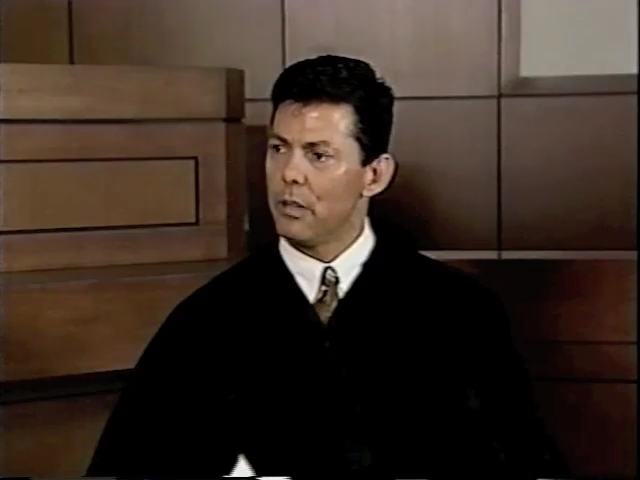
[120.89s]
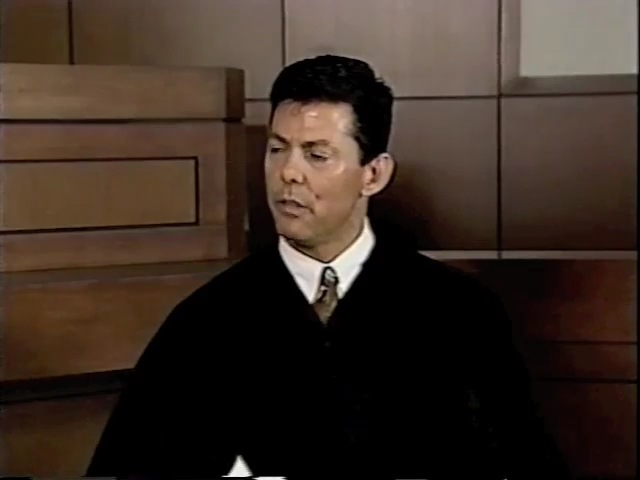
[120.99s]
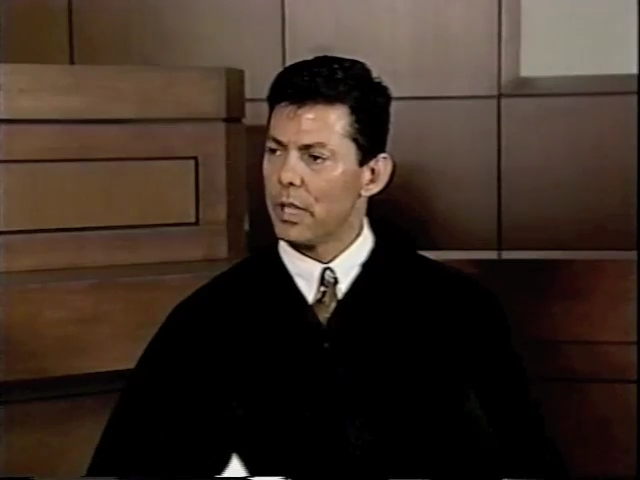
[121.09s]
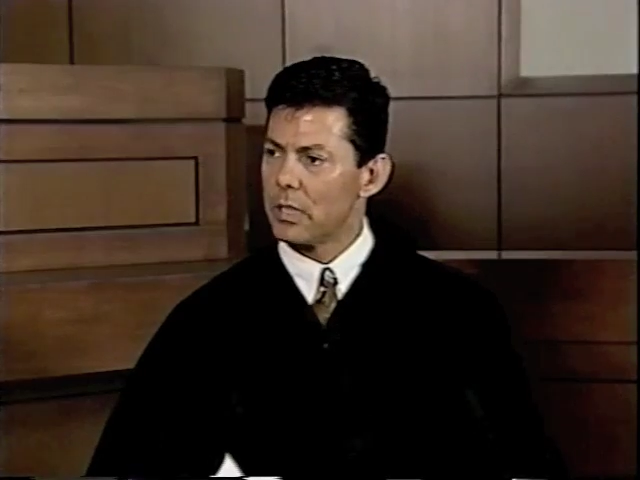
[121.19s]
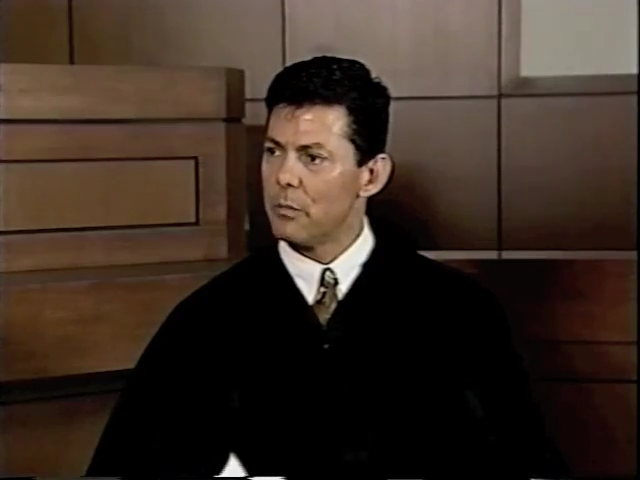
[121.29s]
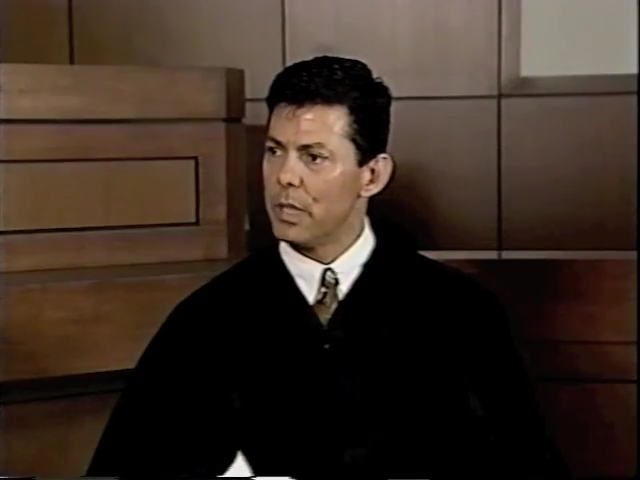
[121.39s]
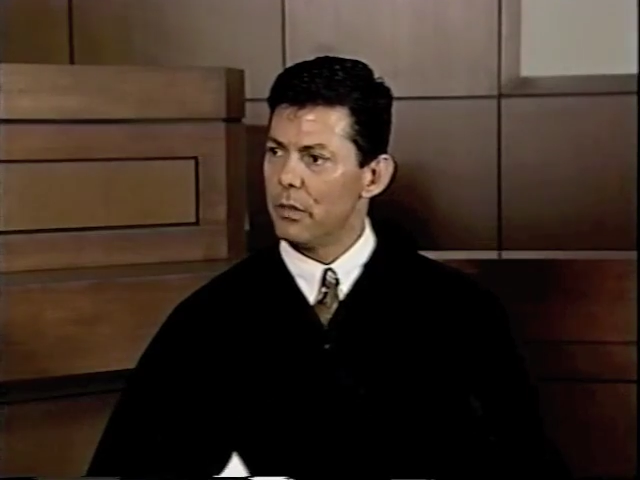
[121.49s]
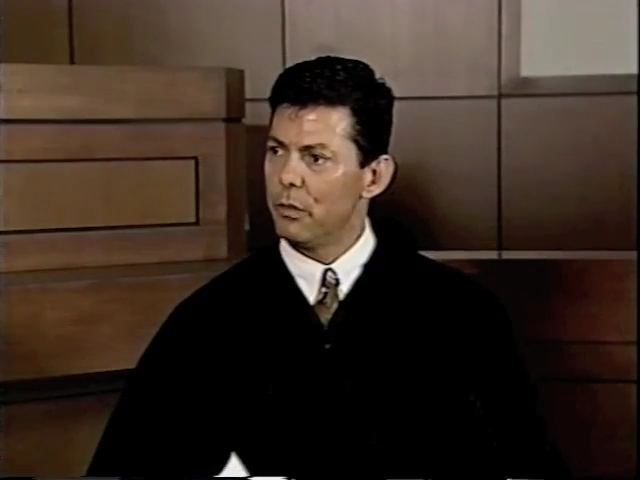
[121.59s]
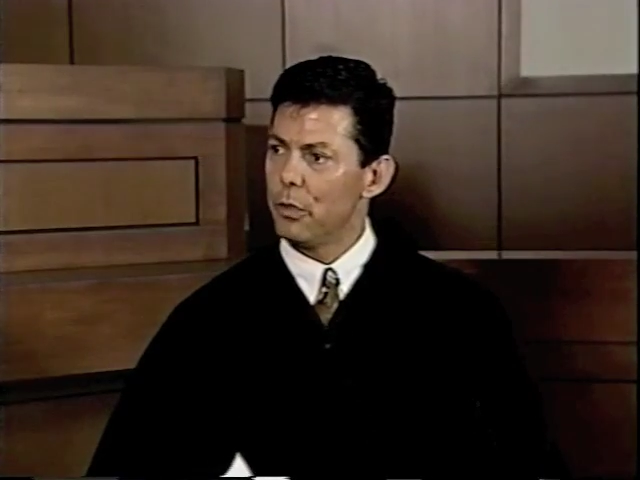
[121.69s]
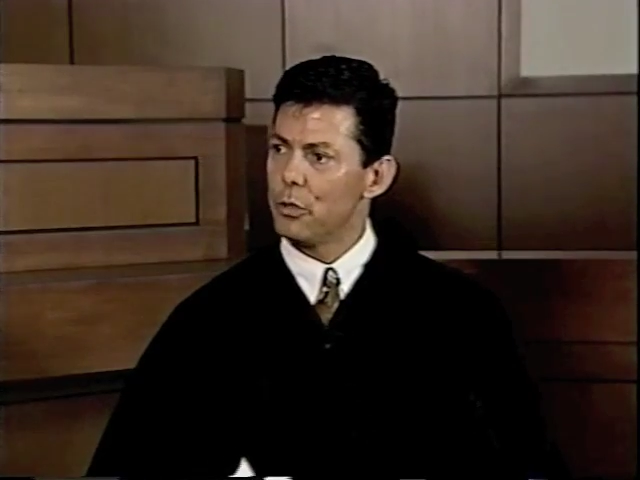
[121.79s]
victim in the
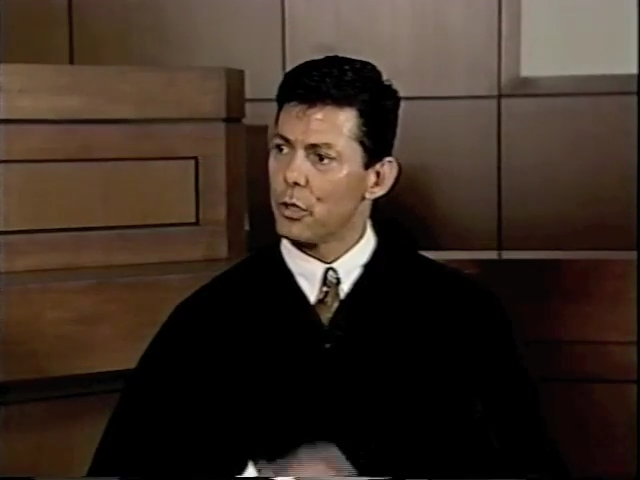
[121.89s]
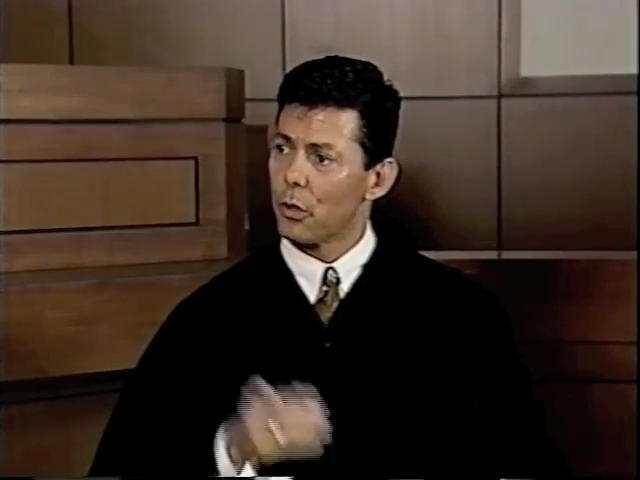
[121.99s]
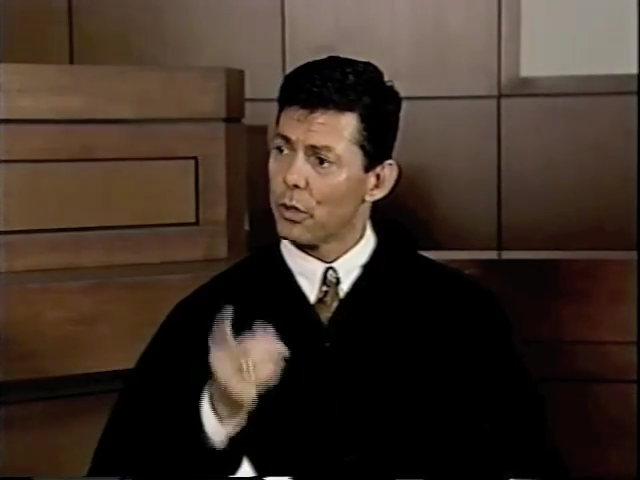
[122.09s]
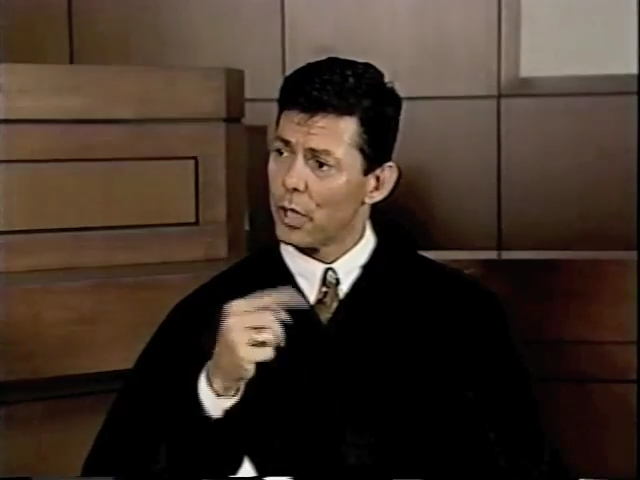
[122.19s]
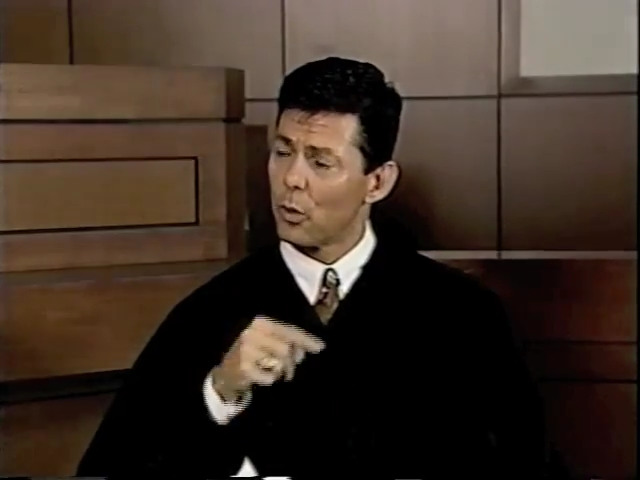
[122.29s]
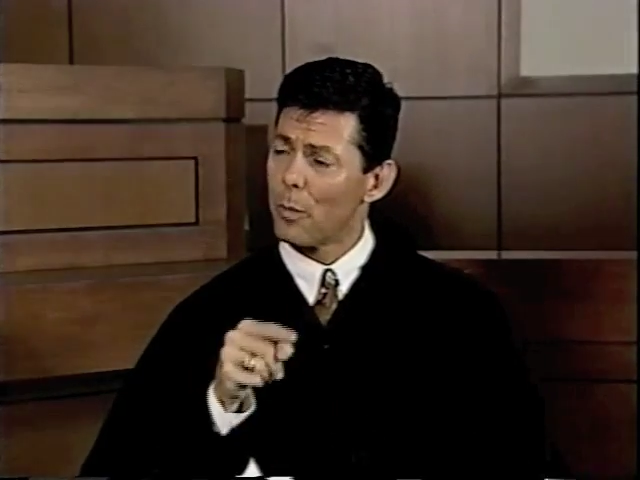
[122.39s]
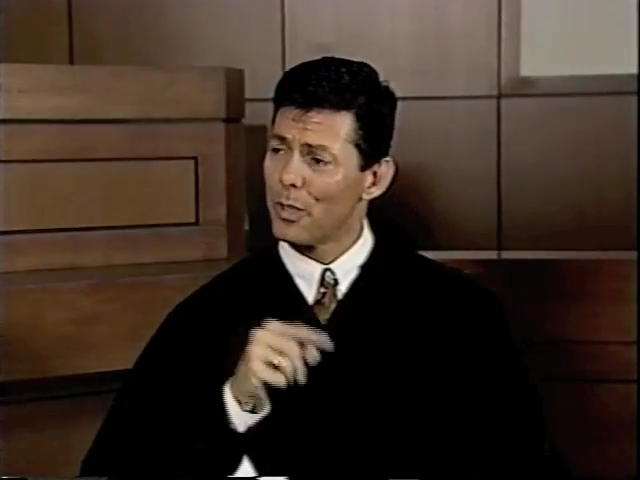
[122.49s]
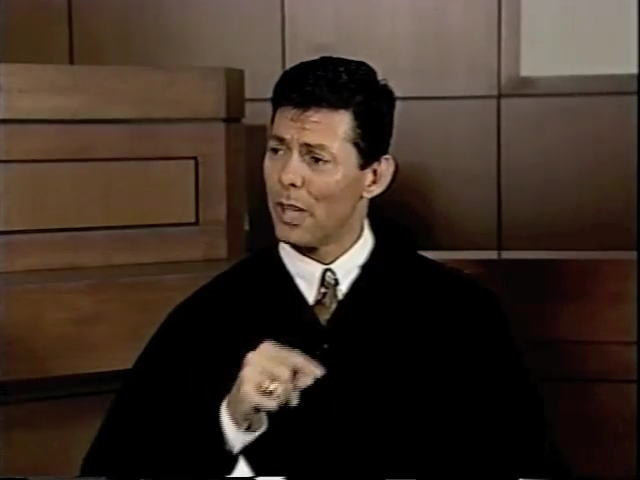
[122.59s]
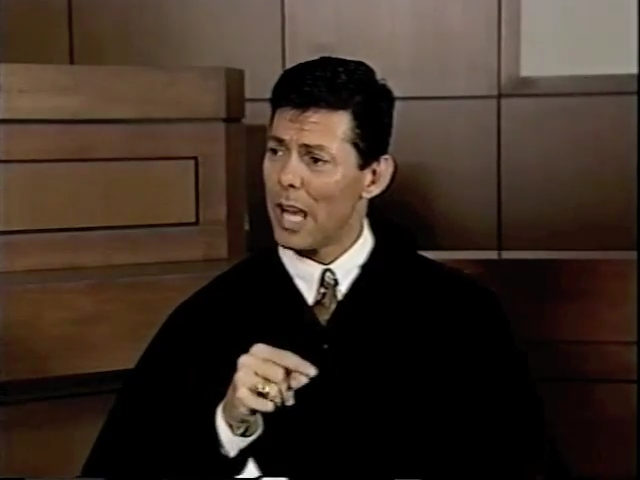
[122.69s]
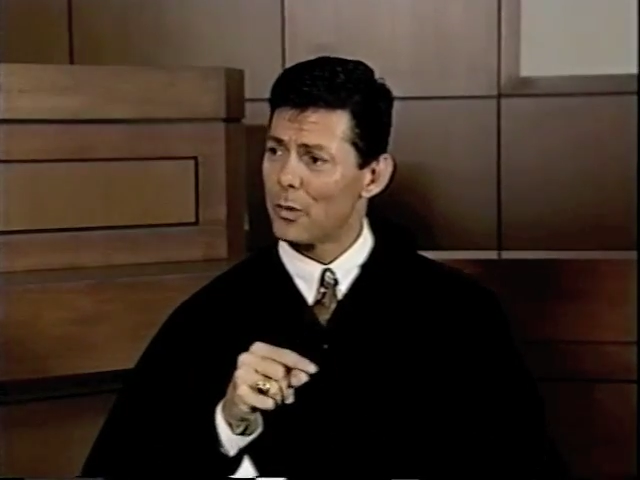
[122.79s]
future. The
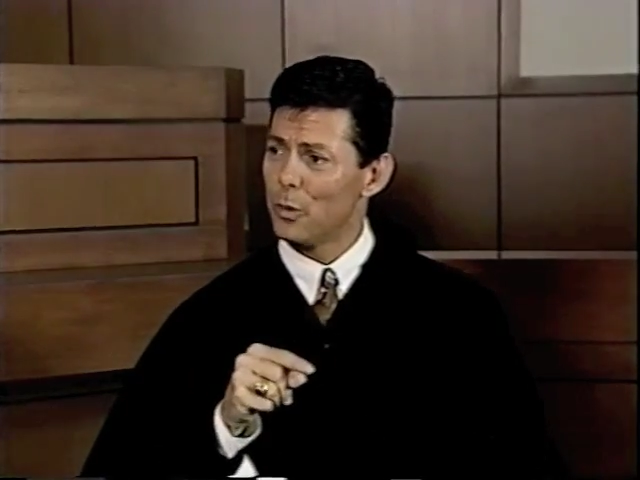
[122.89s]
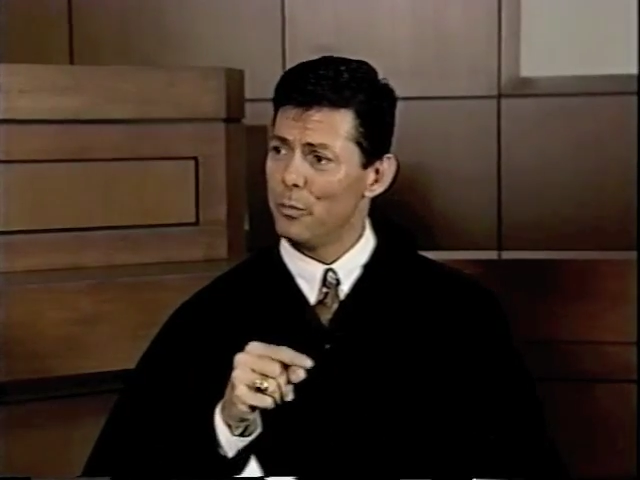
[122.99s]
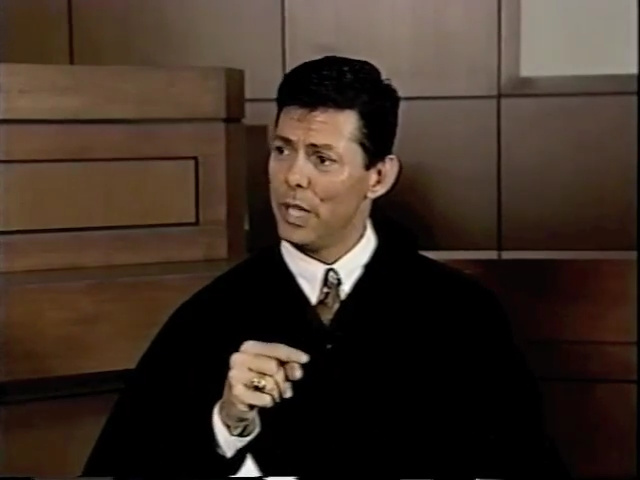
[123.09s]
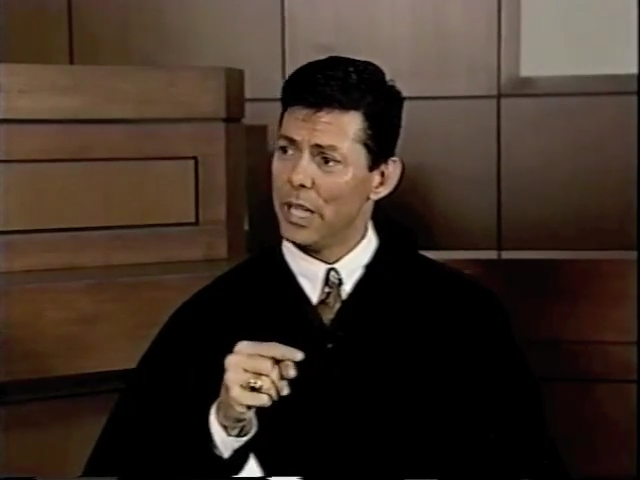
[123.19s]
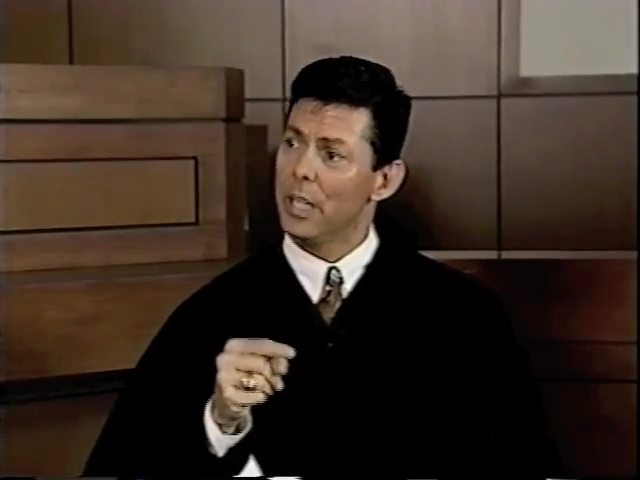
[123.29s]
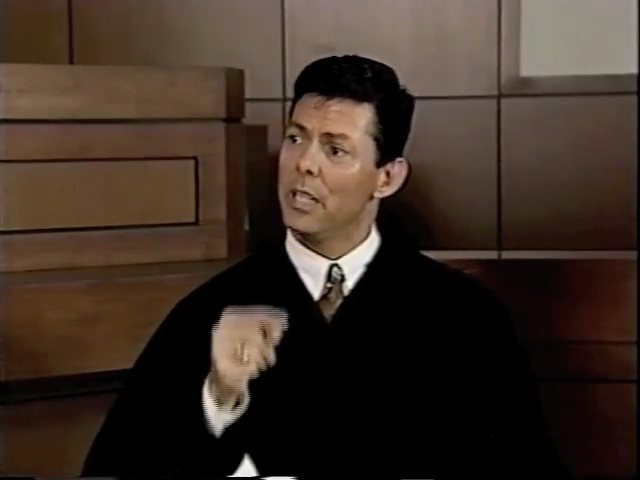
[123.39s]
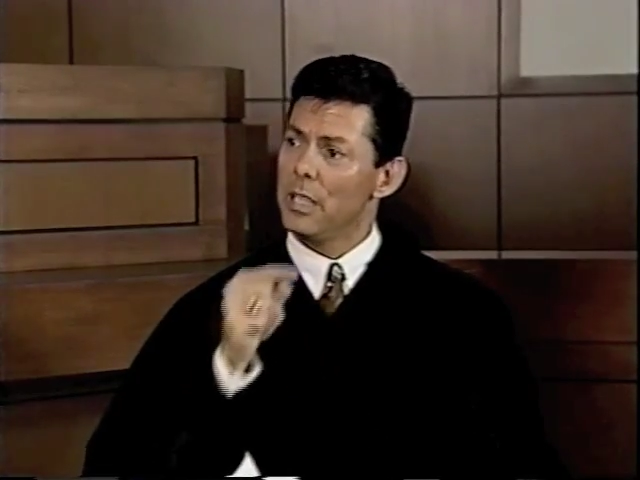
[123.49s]
criminal act would be